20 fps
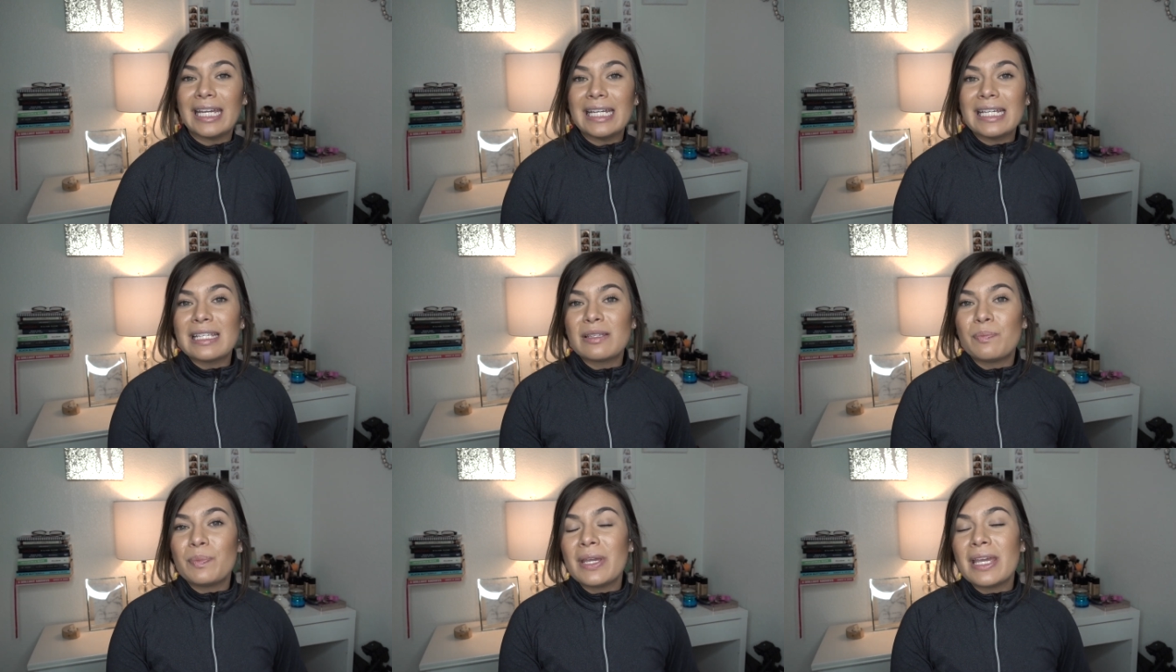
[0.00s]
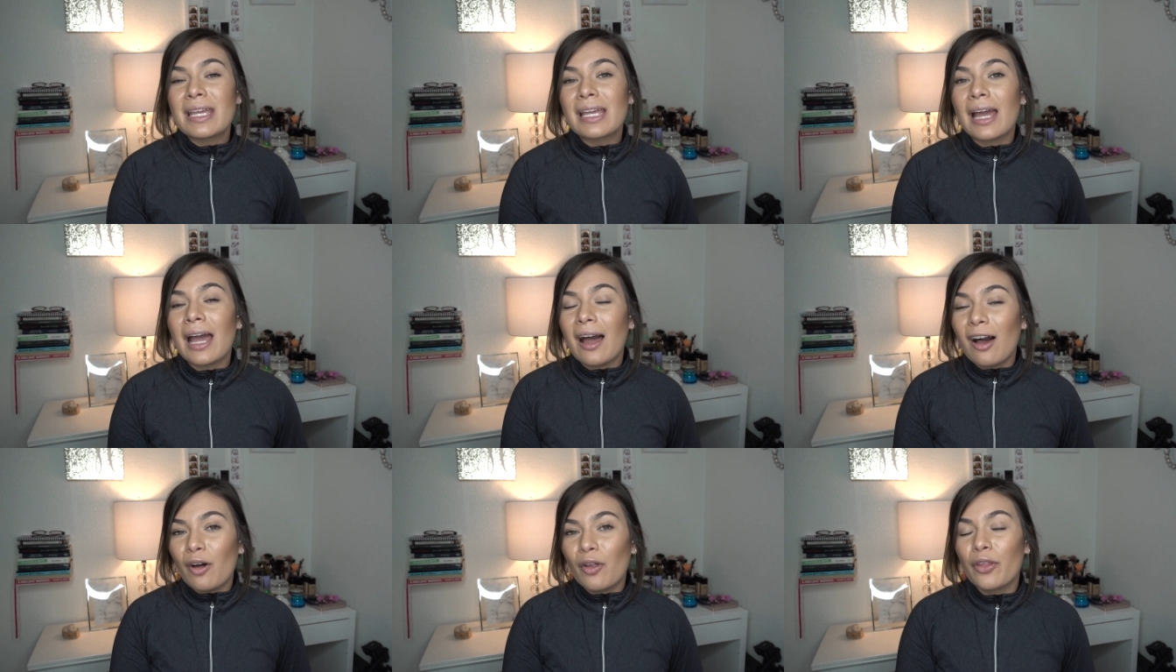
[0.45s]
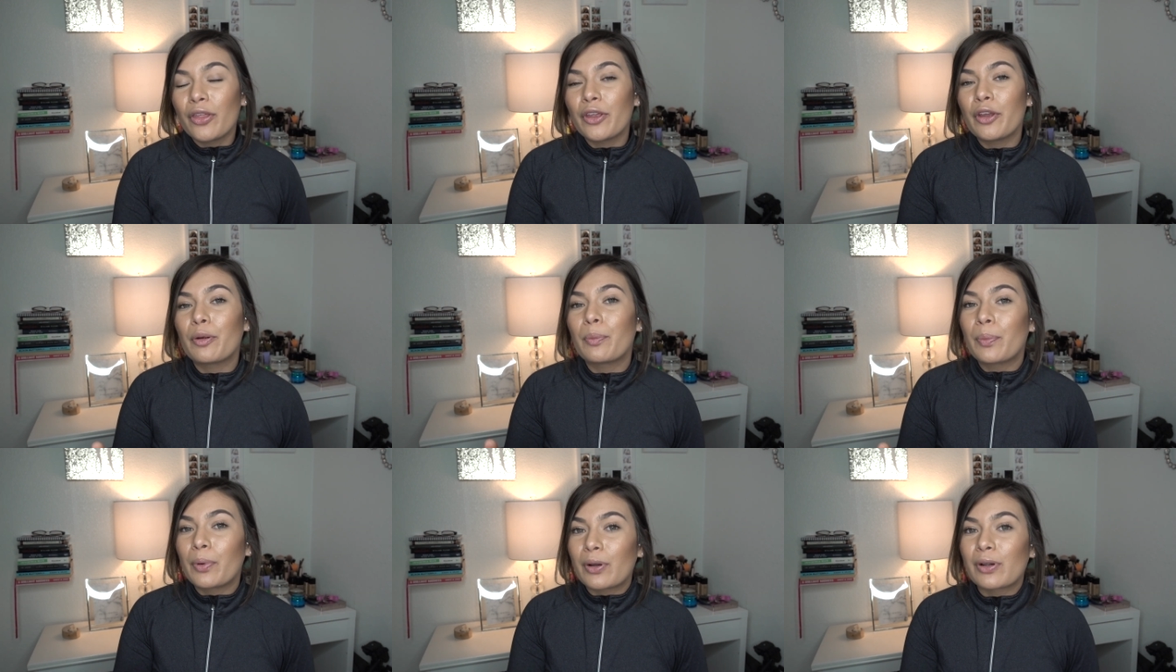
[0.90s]
is being a
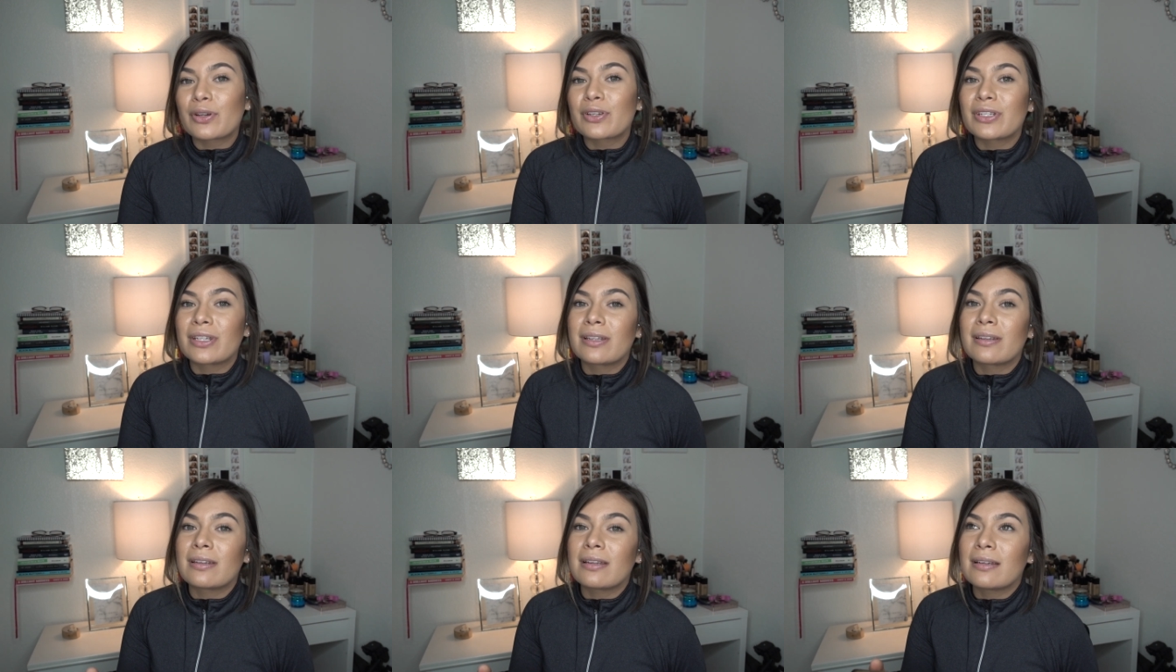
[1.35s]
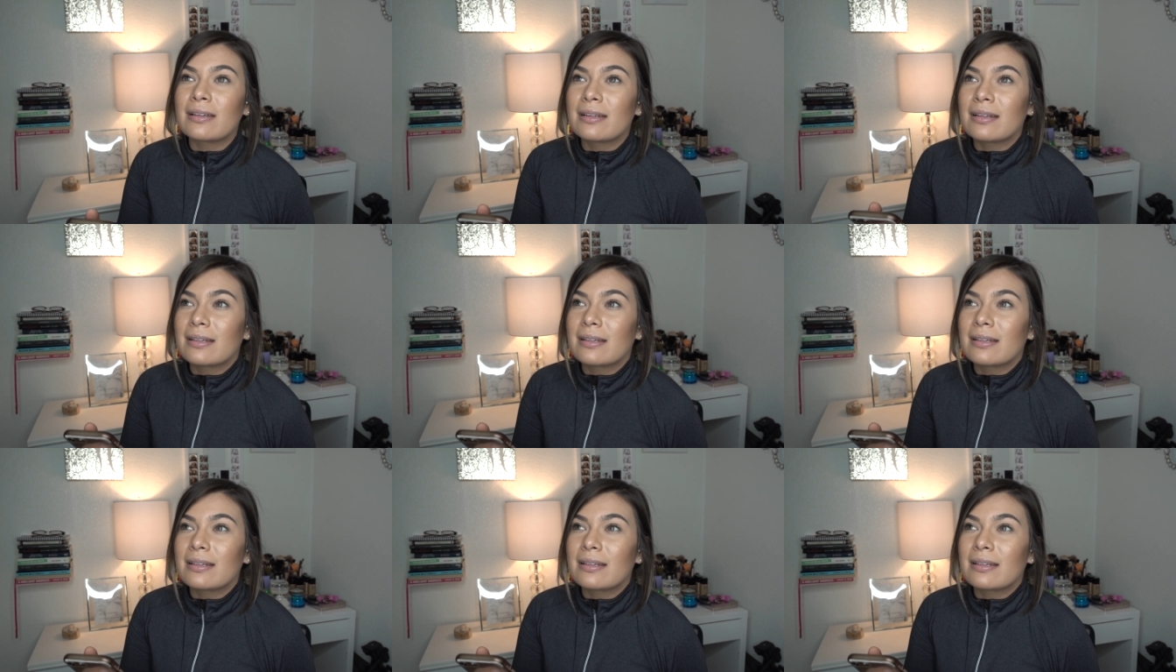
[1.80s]
healthier person